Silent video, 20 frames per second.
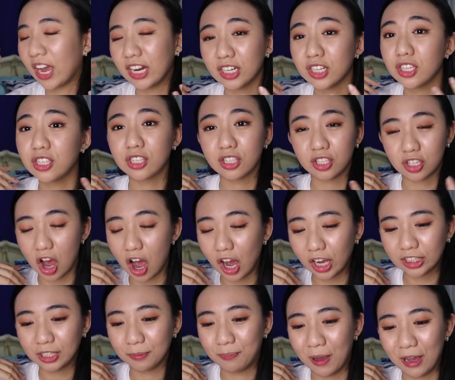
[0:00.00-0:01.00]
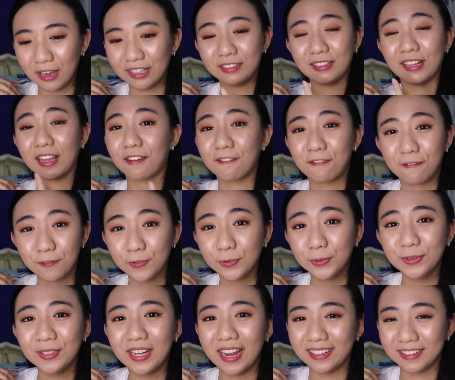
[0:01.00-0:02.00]
I just talked about like
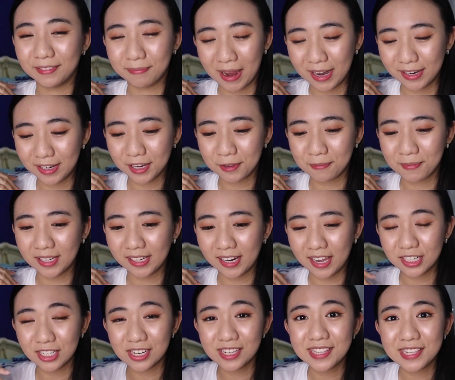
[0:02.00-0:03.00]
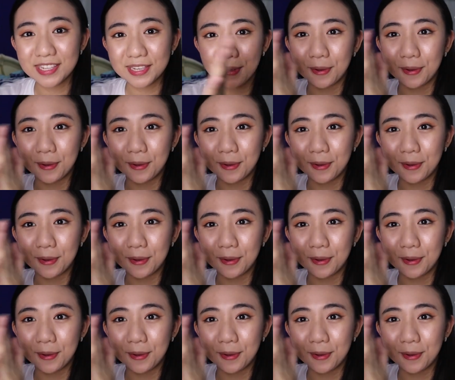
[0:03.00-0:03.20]
food under my recommendations.